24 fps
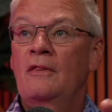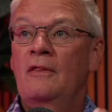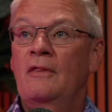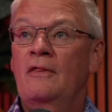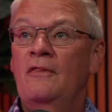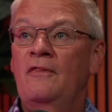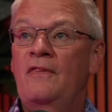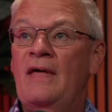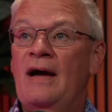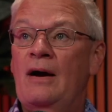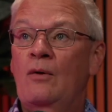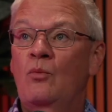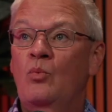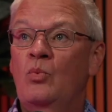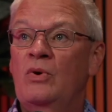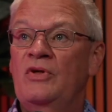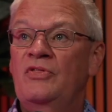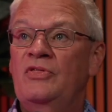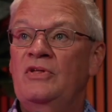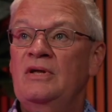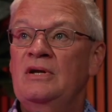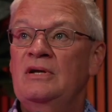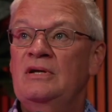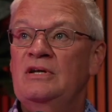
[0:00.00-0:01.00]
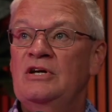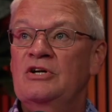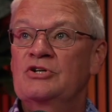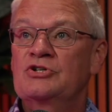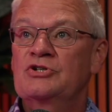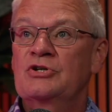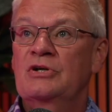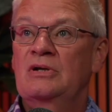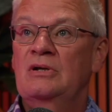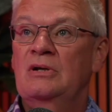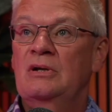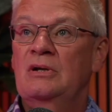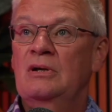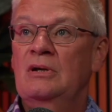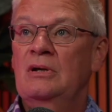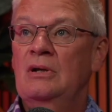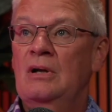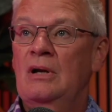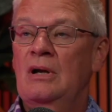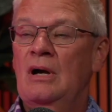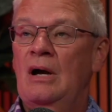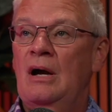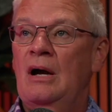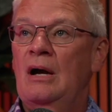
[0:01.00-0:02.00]
that with the addition
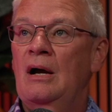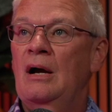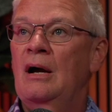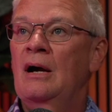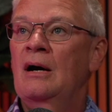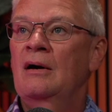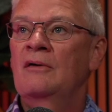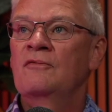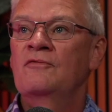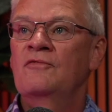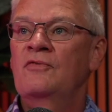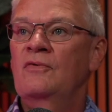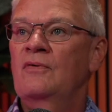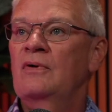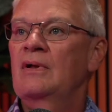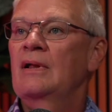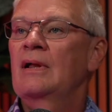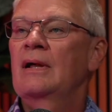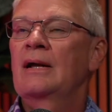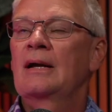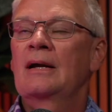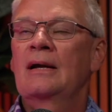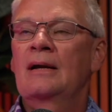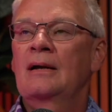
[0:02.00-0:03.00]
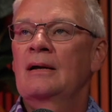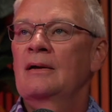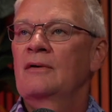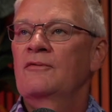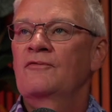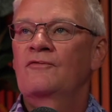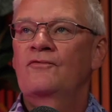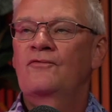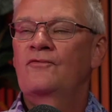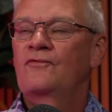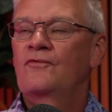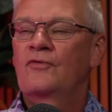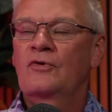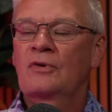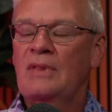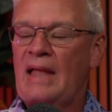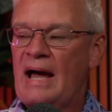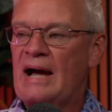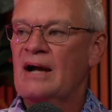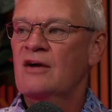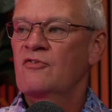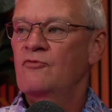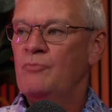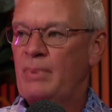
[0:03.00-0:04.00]
of, for
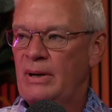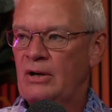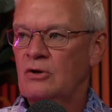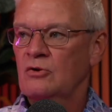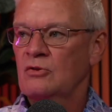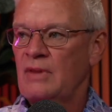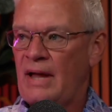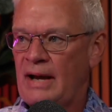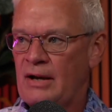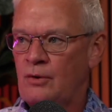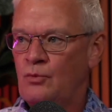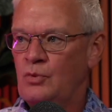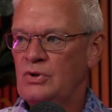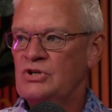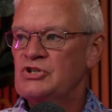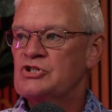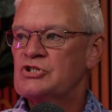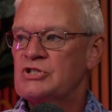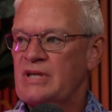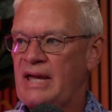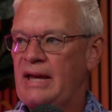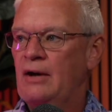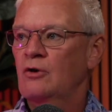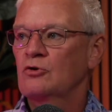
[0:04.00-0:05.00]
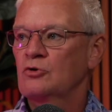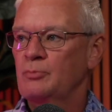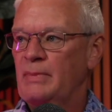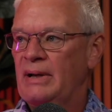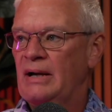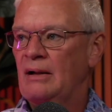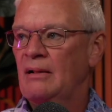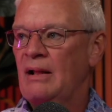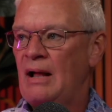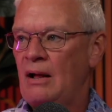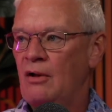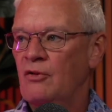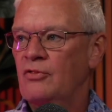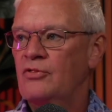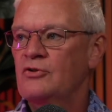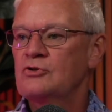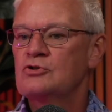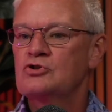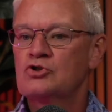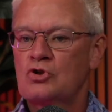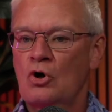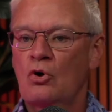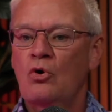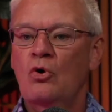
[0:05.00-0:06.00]
lack of better language, scaled mental health.
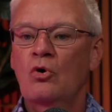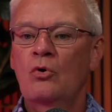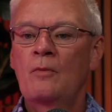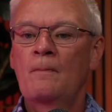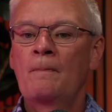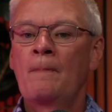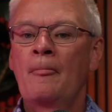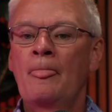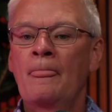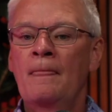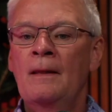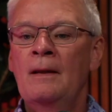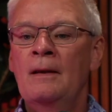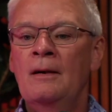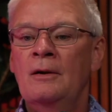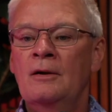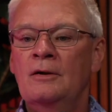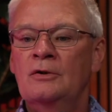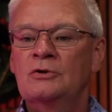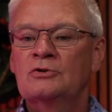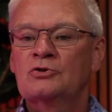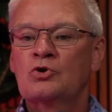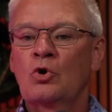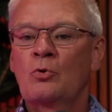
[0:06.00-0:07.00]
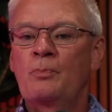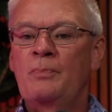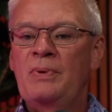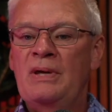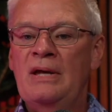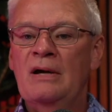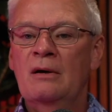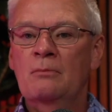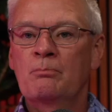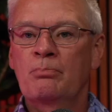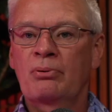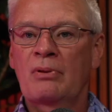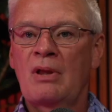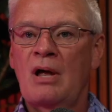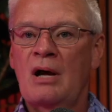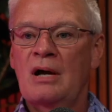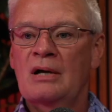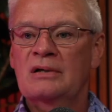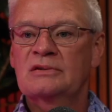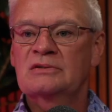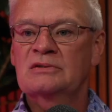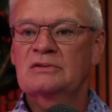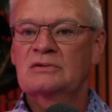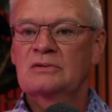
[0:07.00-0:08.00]
So PM
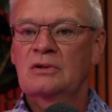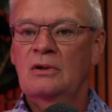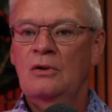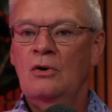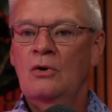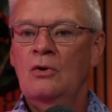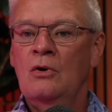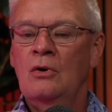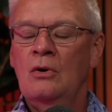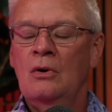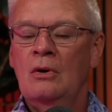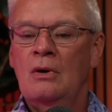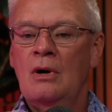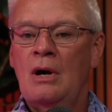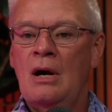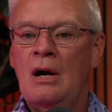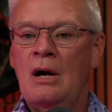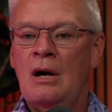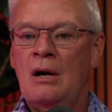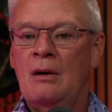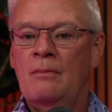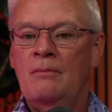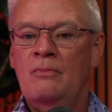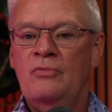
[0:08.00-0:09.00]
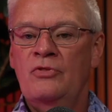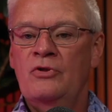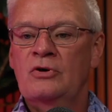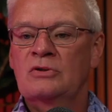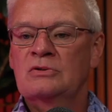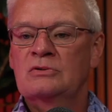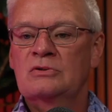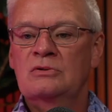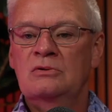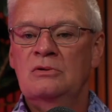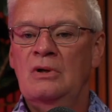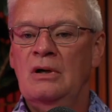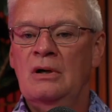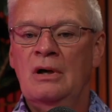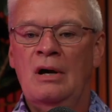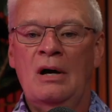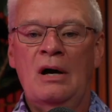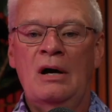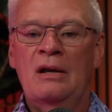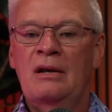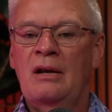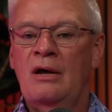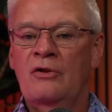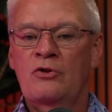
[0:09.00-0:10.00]
Plus, there's
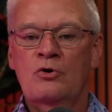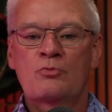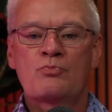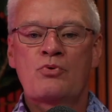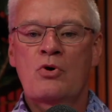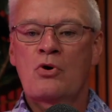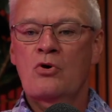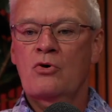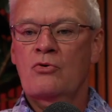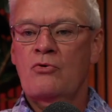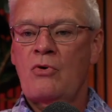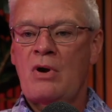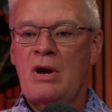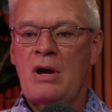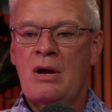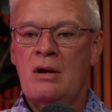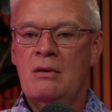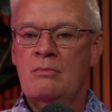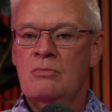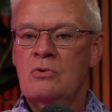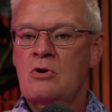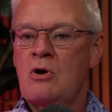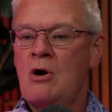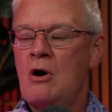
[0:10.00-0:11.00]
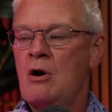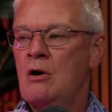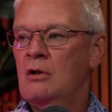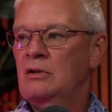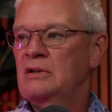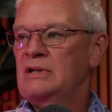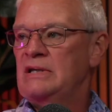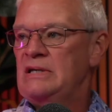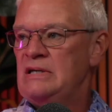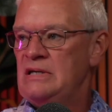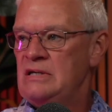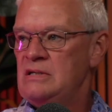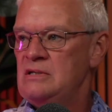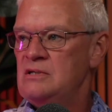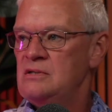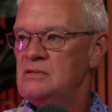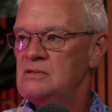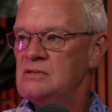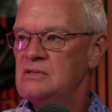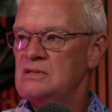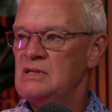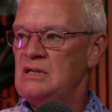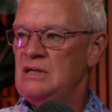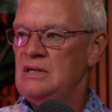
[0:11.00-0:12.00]
another program called
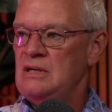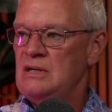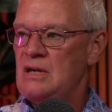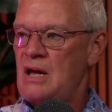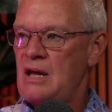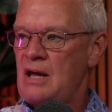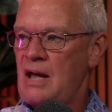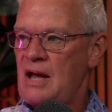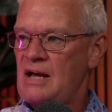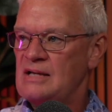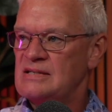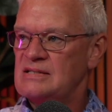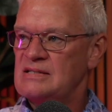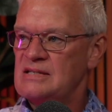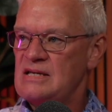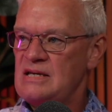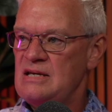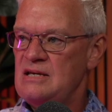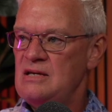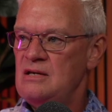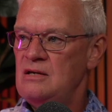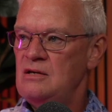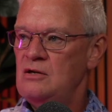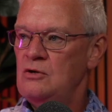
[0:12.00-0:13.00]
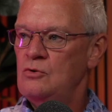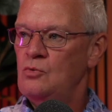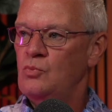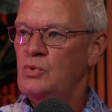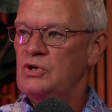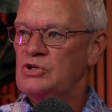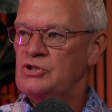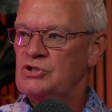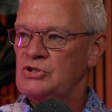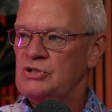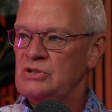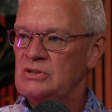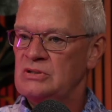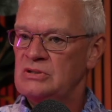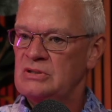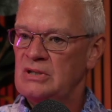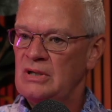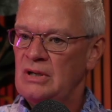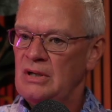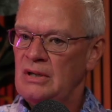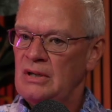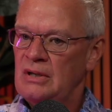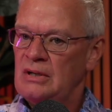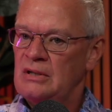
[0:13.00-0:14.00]
EASE, EASE, which is
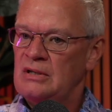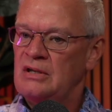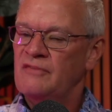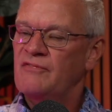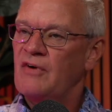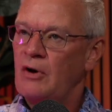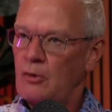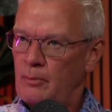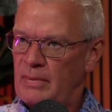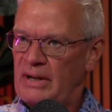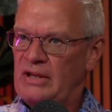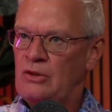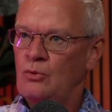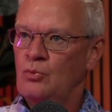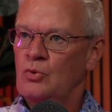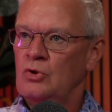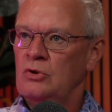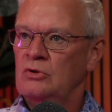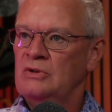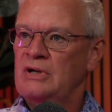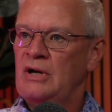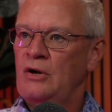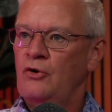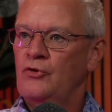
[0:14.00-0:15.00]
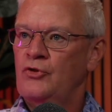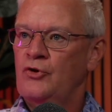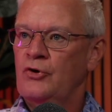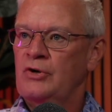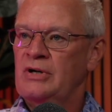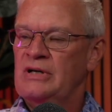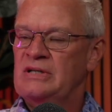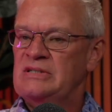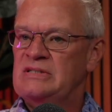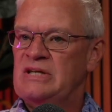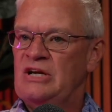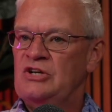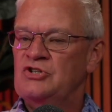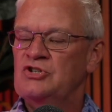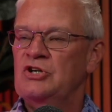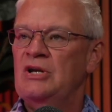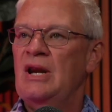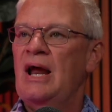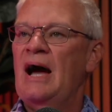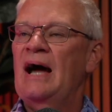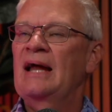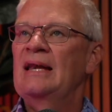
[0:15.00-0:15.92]
developed by the World Health Organization.